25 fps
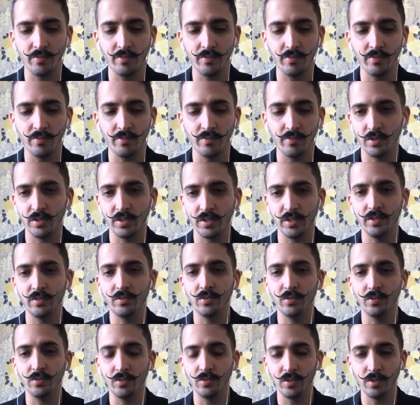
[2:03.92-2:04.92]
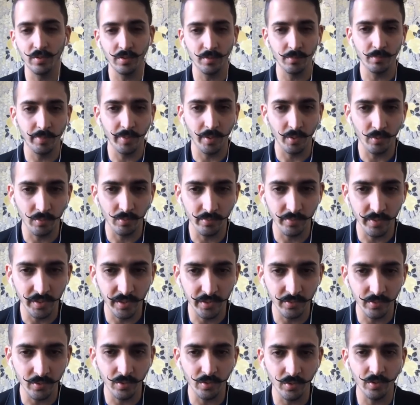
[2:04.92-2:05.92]
accurately to the payroll
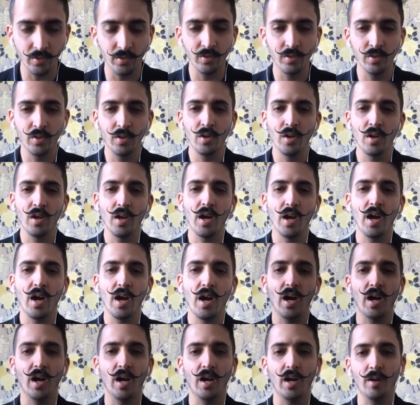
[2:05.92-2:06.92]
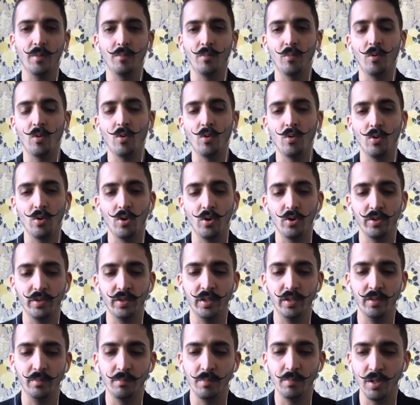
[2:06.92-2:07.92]
vendor, um, or
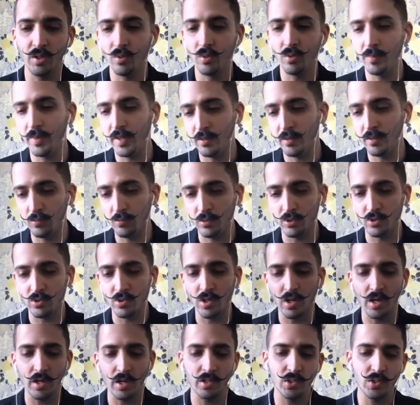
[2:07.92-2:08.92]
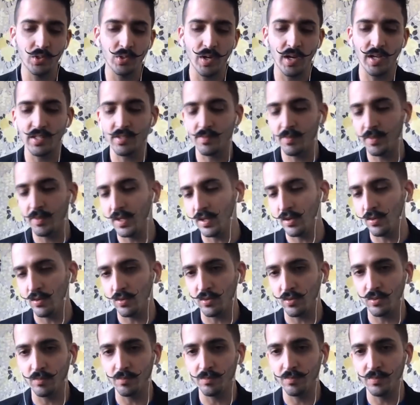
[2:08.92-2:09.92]
the middleman would uh, transmit
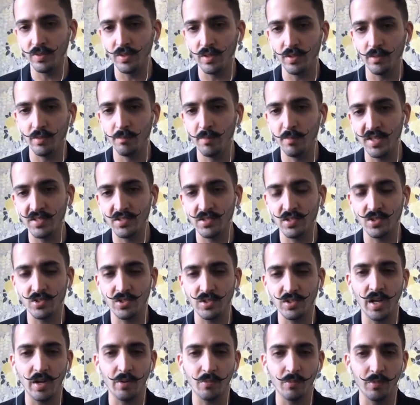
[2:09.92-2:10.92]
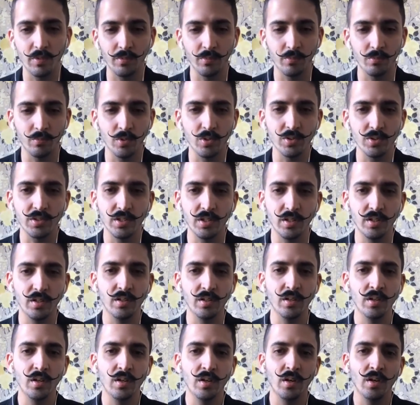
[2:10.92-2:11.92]
another message that w- wasn't
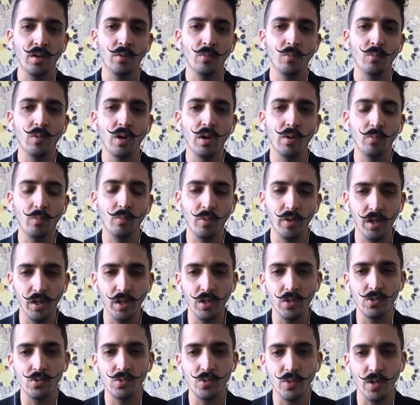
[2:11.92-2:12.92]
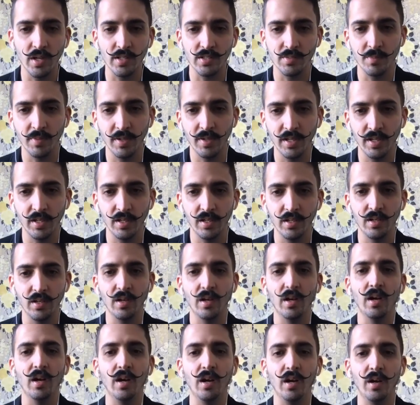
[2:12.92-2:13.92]
what we transmitted
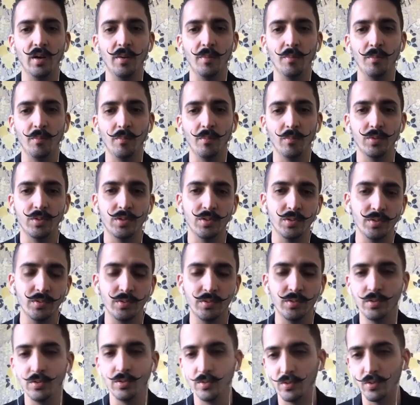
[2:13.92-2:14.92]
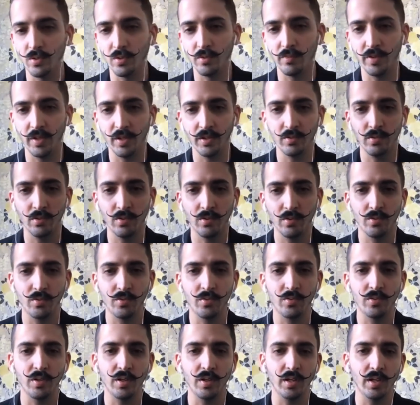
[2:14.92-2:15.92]
um, to to their
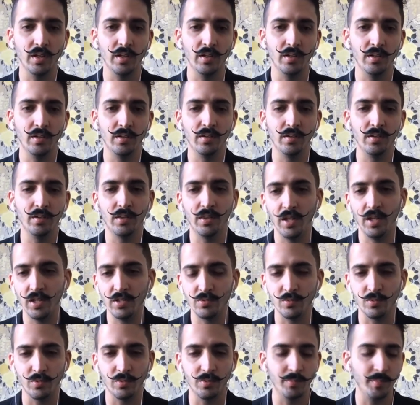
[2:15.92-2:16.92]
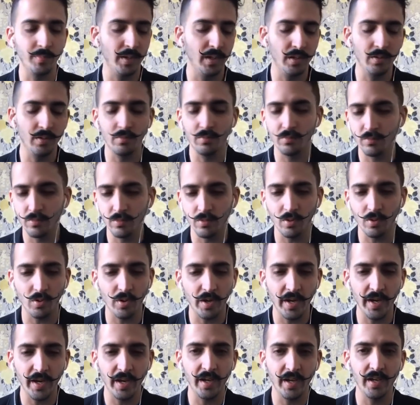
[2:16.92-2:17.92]
vendors and things wouldn't be
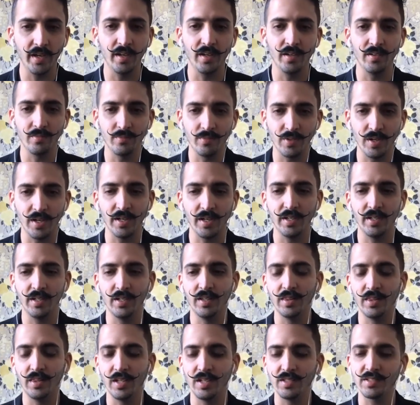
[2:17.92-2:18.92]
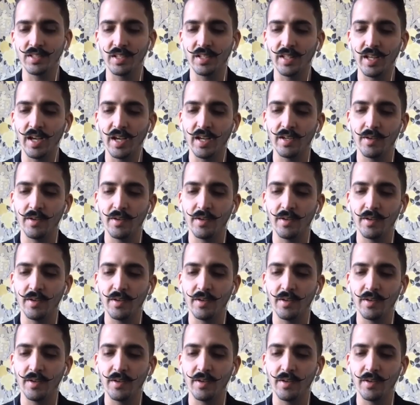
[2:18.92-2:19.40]
okay and right and things like that.